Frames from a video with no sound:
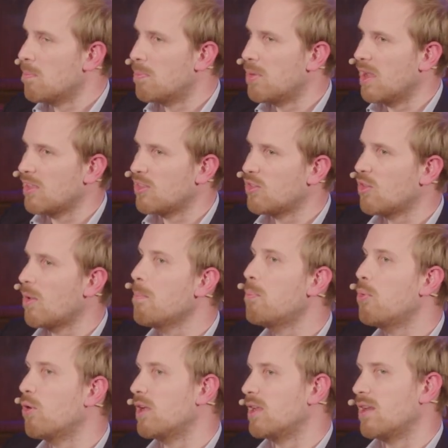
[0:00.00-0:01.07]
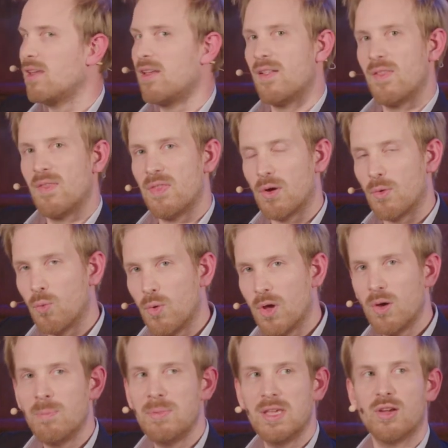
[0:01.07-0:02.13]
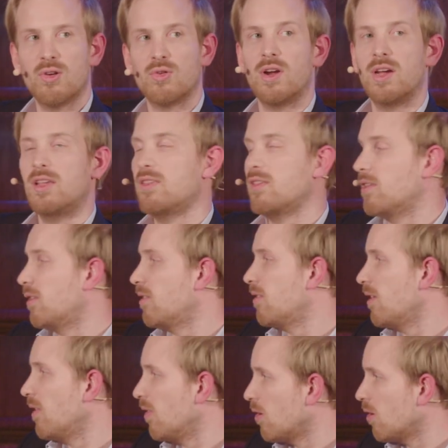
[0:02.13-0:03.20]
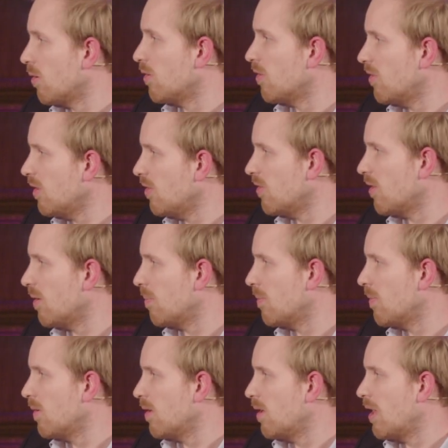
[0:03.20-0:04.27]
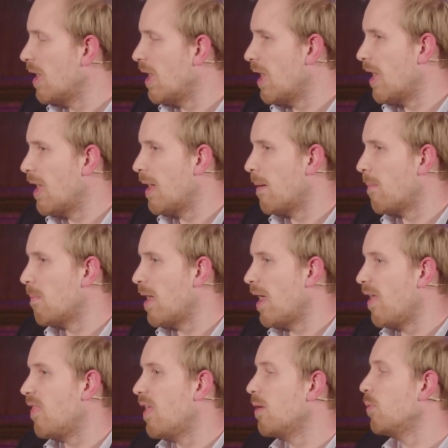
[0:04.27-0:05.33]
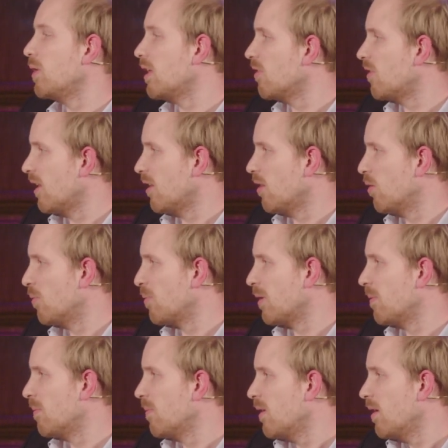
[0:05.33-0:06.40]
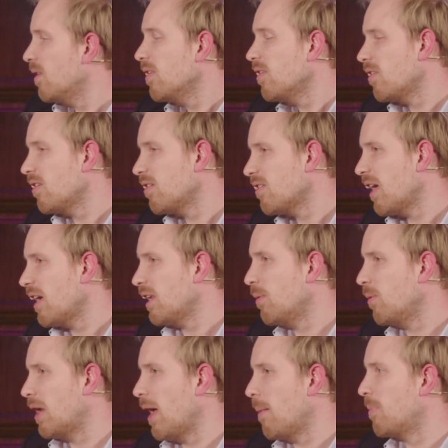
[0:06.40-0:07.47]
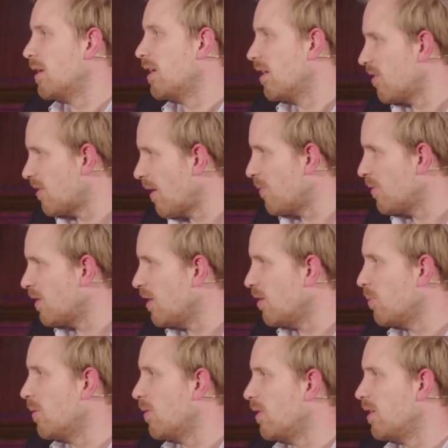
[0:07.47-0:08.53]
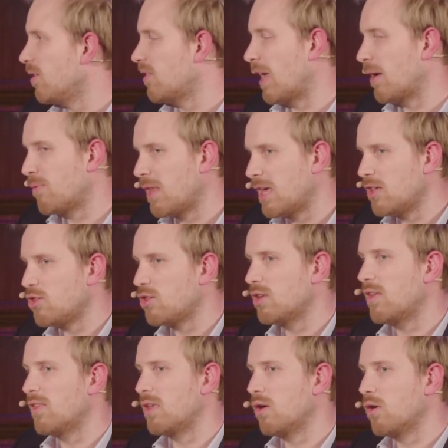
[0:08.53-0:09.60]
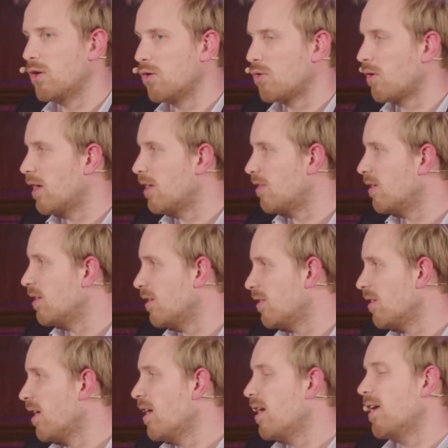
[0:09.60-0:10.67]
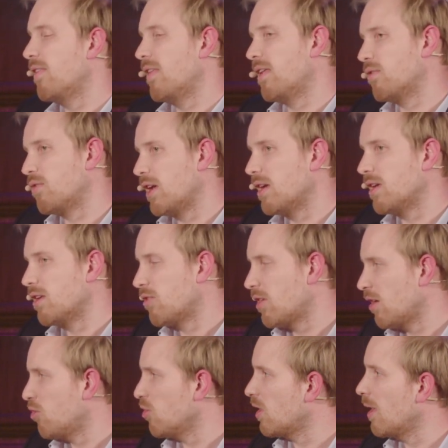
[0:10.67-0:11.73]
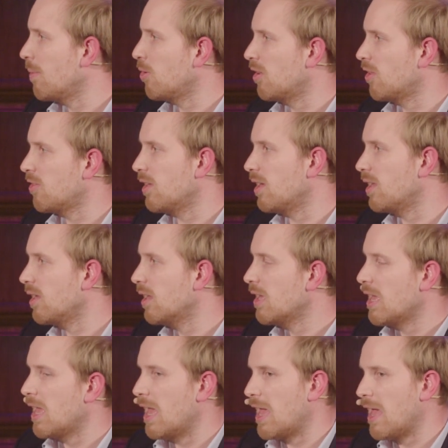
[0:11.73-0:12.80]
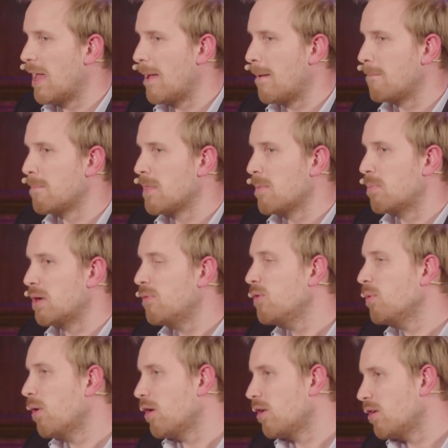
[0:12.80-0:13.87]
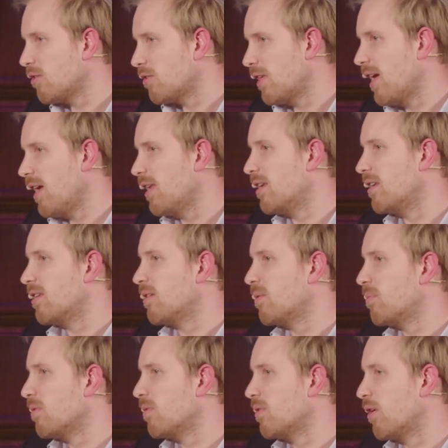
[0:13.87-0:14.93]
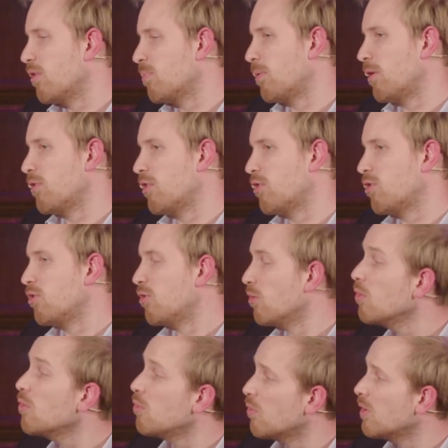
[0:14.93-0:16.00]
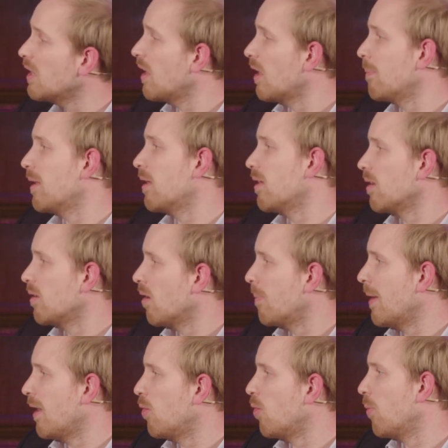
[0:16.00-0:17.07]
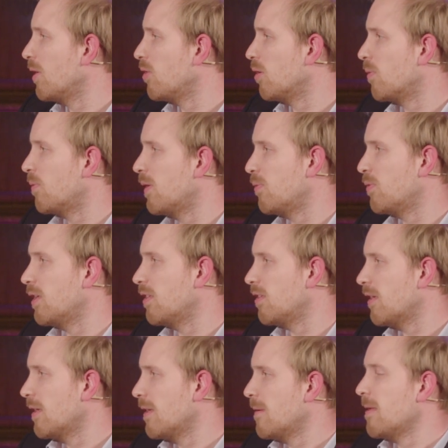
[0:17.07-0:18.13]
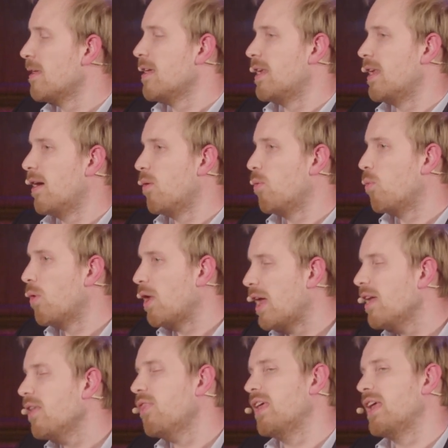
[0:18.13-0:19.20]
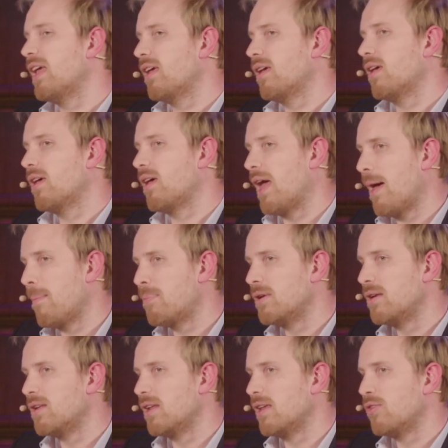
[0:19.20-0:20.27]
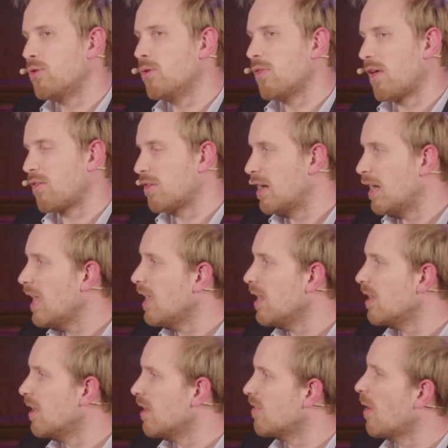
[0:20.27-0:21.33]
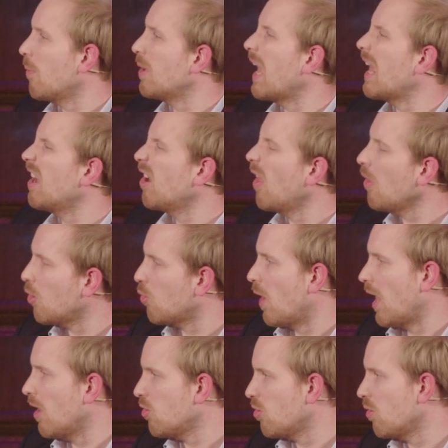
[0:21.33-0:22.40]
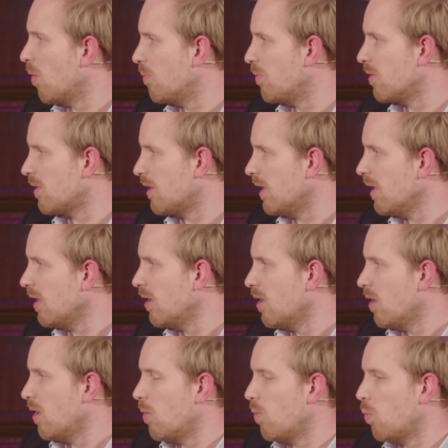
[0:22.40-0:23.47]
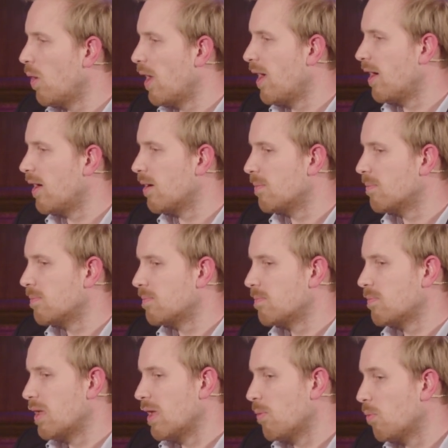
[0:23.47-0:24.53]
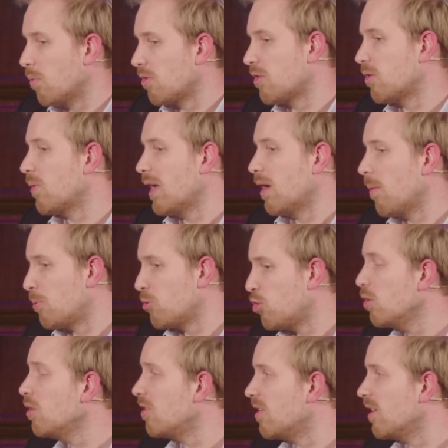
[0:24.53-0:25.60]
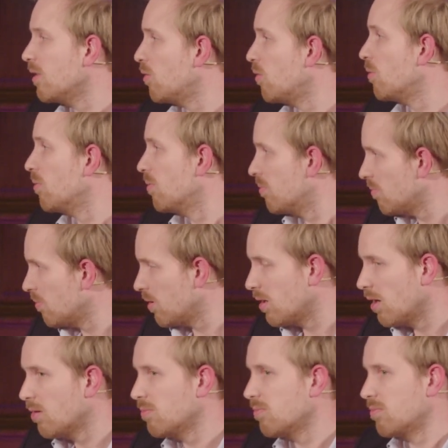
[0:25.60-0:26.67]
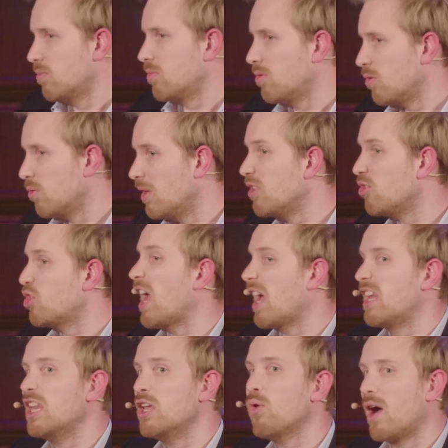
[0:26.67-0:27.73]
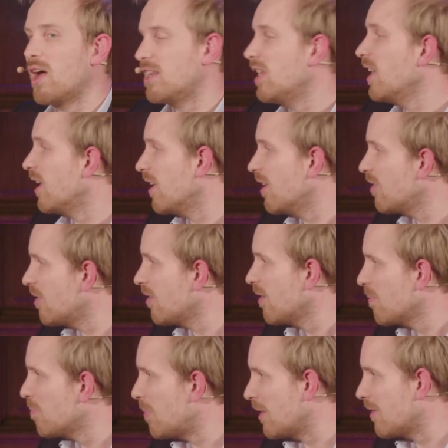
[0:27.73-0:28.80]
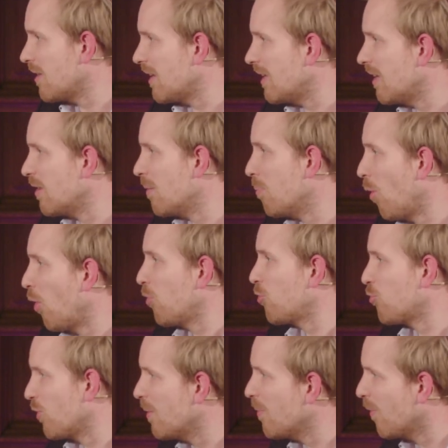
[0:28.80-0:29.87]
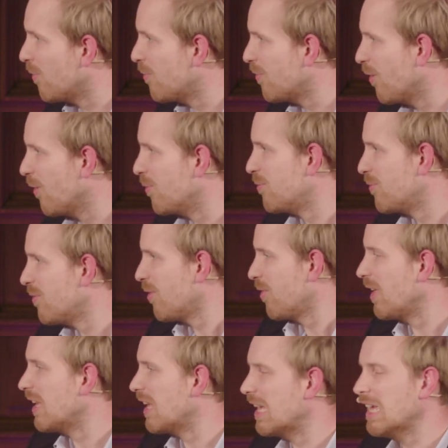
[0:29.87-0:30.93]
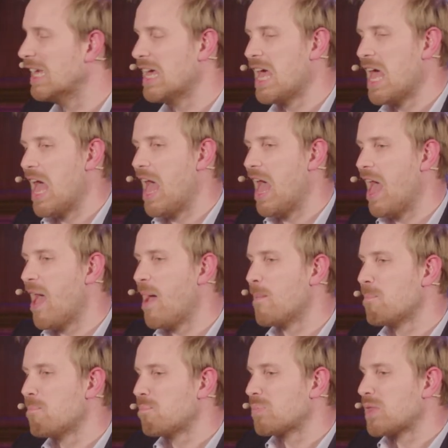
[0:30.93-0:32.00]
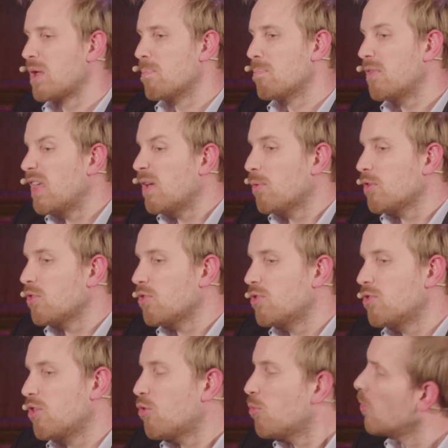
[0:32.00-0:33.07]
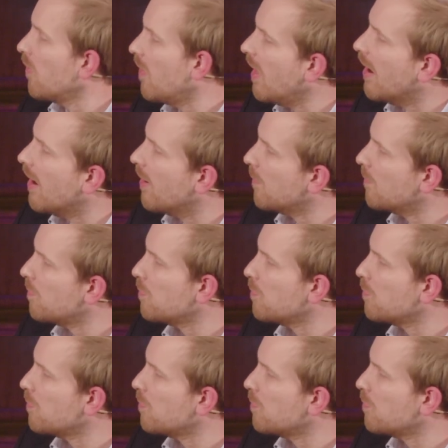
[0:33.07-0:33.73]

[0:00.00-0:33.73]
But at some point, there will be a crisis in the current system, and then we can take over. And this is exactly what happened in the 70s with the stagflation and the oil crises, and then Reagan and Thatcher came on the scene. But if you want to understand those politicians, you really got to go back all the way to the 50s. Now, what I think happened in 2008 is that we had another crash, obviously, where it was a great opportunity to, you know, to inject new ideas, basically in the bloodstream of thinking. But they weren't there.